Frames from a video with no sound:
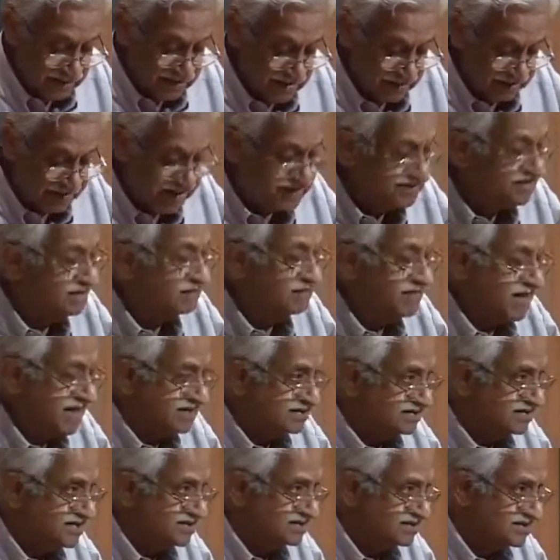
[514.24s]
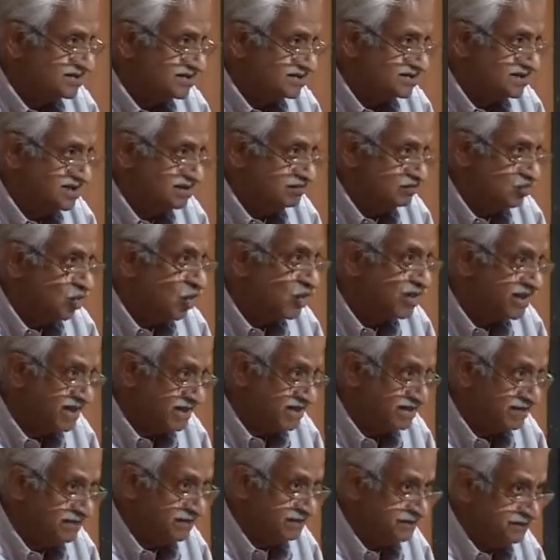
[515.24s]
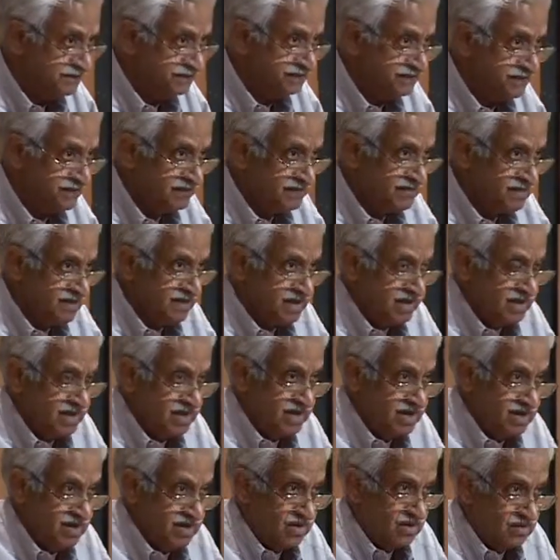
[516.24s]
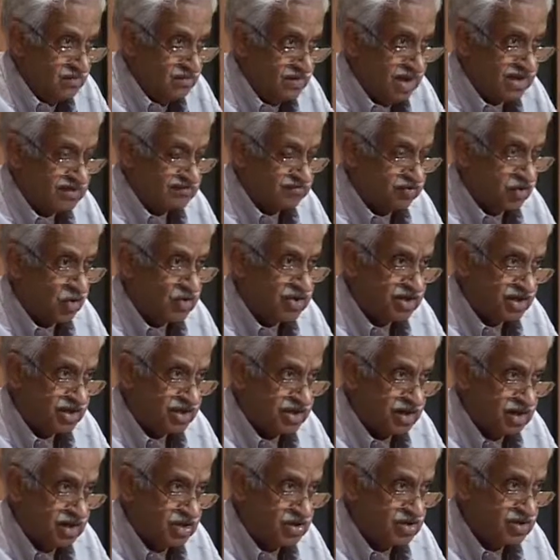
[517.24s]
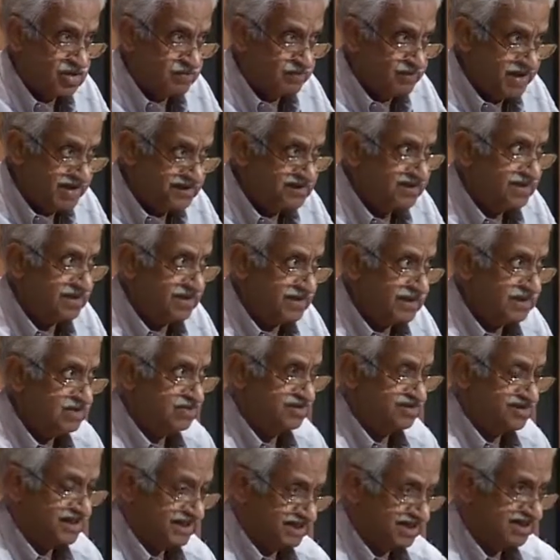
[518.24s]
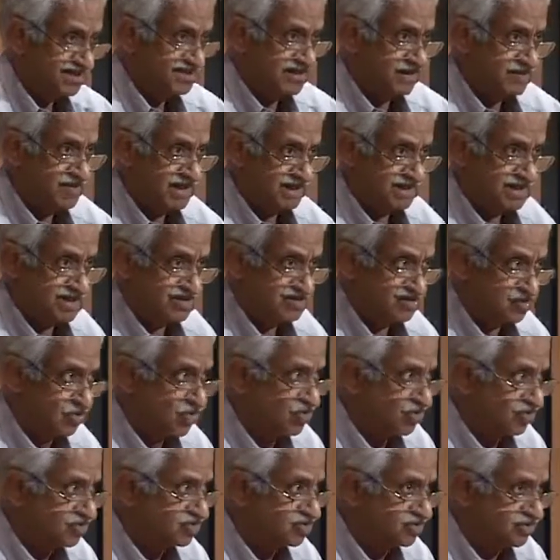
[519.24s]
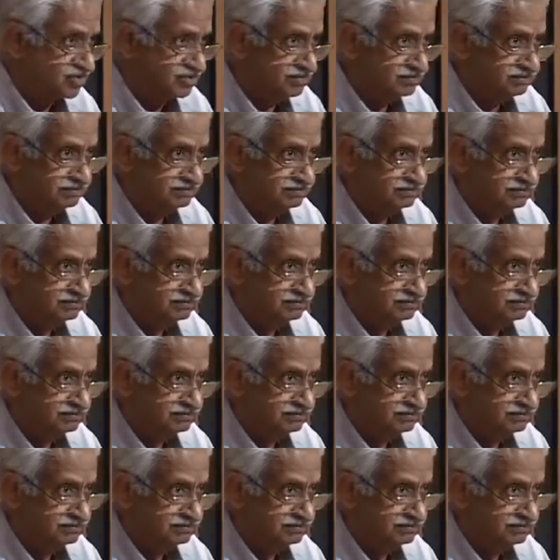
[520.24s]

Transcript: weapons of mass destruction bogey was floated around basically to settle some other scores.